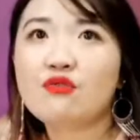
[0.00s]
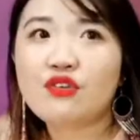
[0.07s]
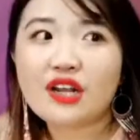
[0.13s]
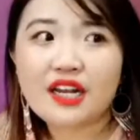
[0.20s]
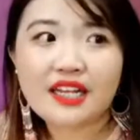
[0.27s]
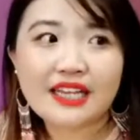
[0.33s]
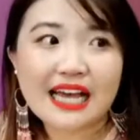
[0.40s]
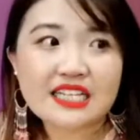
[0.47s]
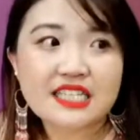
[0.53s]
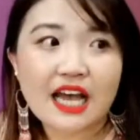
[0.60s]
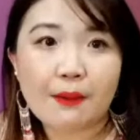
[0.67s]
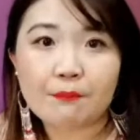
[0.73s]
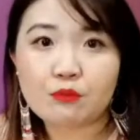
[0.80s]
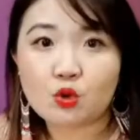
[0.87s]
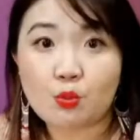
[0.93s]
it really does
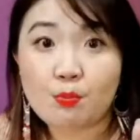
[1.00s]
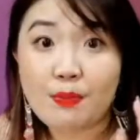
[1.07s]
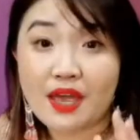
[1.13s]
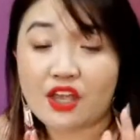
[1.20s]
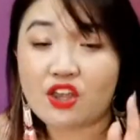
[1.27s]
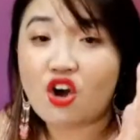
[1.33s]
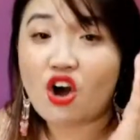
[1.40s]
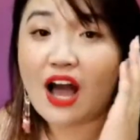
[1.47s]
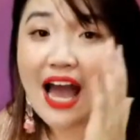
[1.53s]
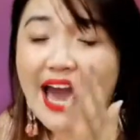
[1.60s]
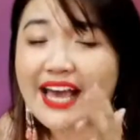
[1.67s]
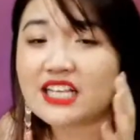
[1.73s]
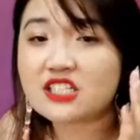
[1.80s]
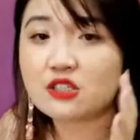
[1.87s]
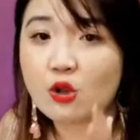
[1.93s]
help to make your
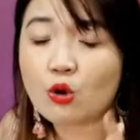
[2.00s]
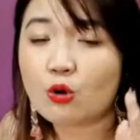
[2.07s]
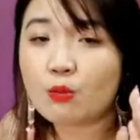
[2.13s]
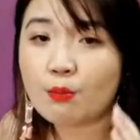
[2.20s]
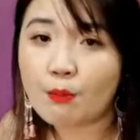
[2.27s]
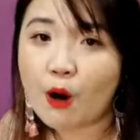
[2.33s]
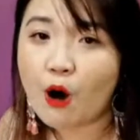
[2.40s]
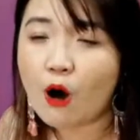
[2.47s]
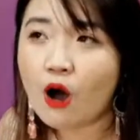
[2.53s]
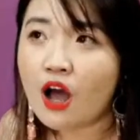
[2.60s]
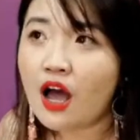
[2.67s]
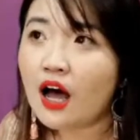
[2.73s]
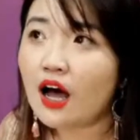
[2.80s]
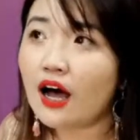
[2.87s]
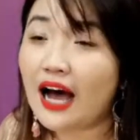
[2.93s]
eyes look more
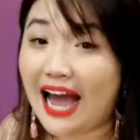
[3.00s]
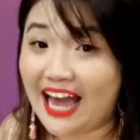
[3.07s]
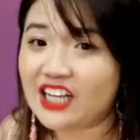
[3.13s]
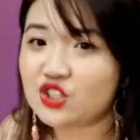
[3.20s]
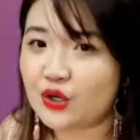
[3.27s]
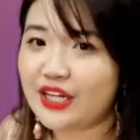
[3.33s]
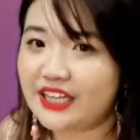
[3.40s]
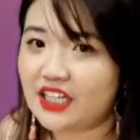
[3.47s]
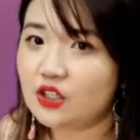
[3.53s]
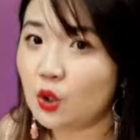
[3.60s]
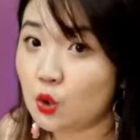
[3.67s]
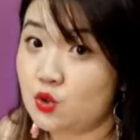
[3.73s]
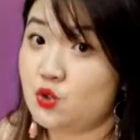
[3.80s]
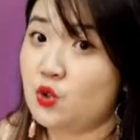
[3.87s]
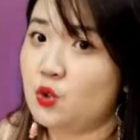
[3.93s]
uh, hydrated
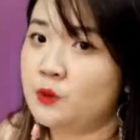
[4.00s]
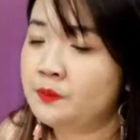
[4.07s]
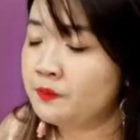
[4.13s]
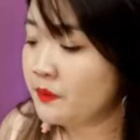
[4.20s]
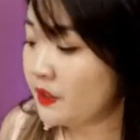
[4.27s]
also.